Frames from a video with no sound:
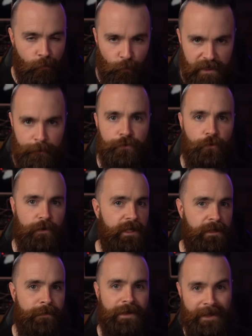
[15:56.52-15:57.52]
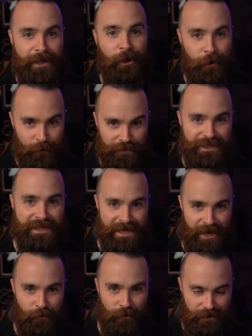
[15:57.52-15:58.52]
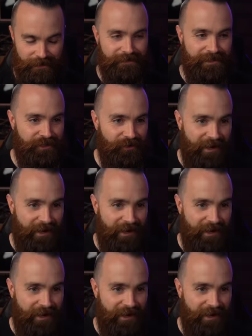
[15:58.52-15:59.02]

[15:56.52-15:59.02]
redeploy him in a host network. Let's try